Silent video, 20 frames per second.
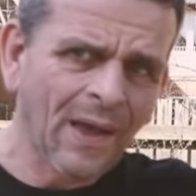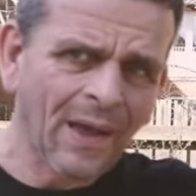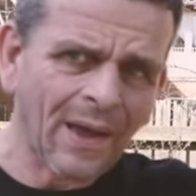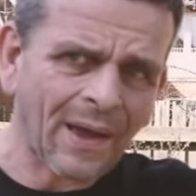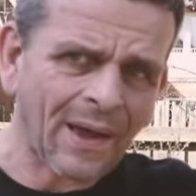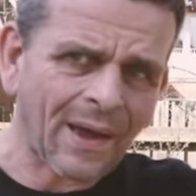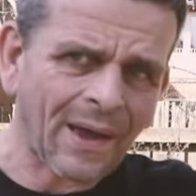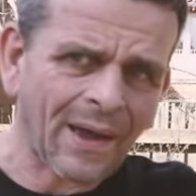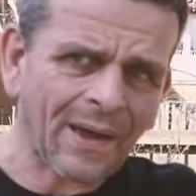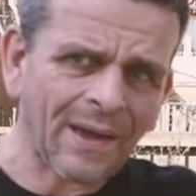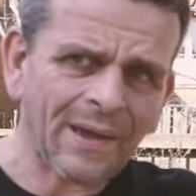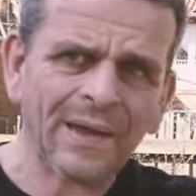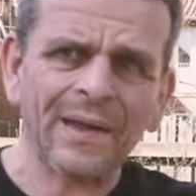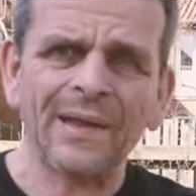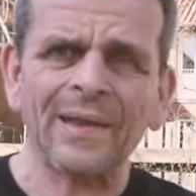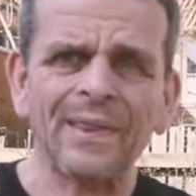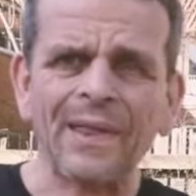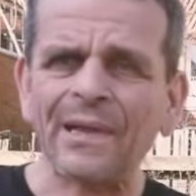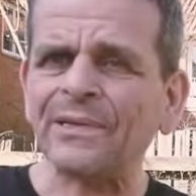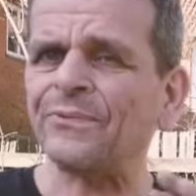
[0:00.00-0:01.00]
Uh,
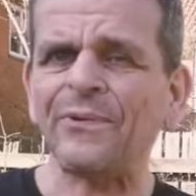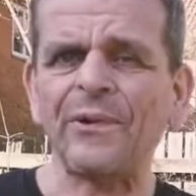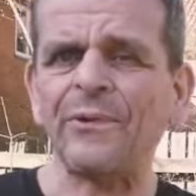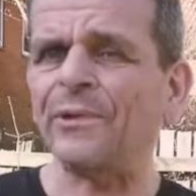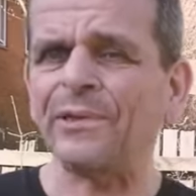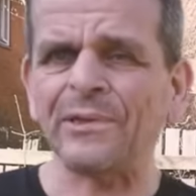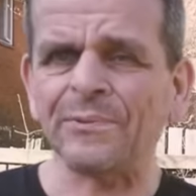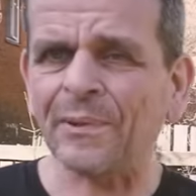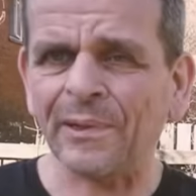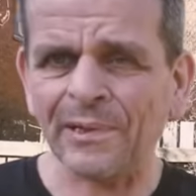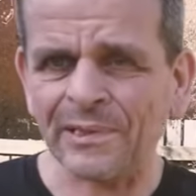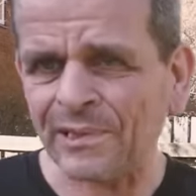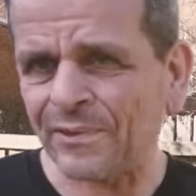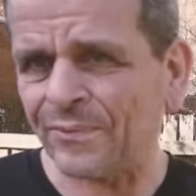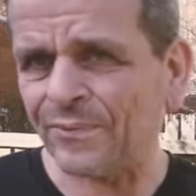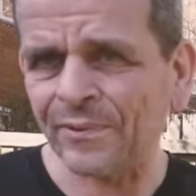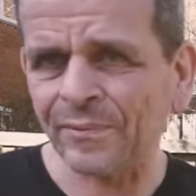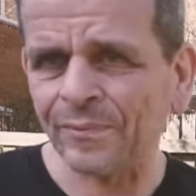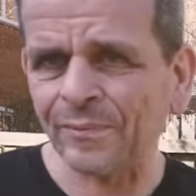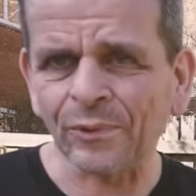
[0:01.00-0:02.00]
that's very expensive.
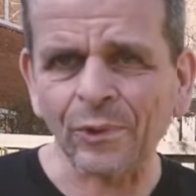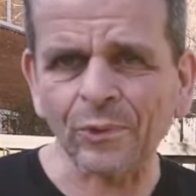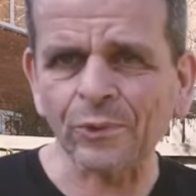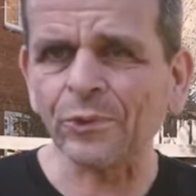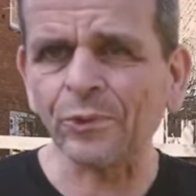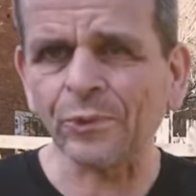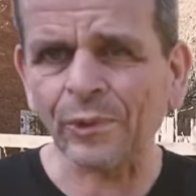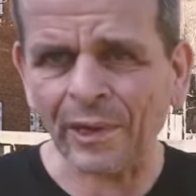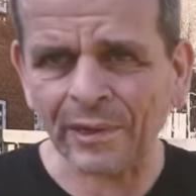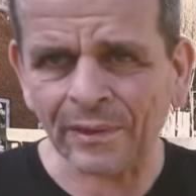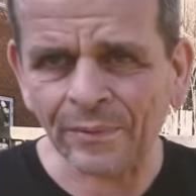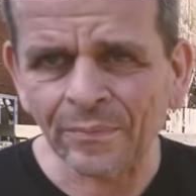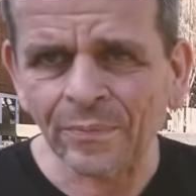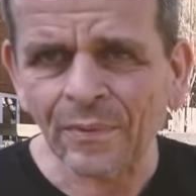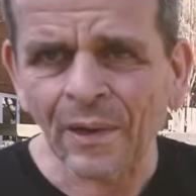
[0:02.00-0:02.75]
Don't do that.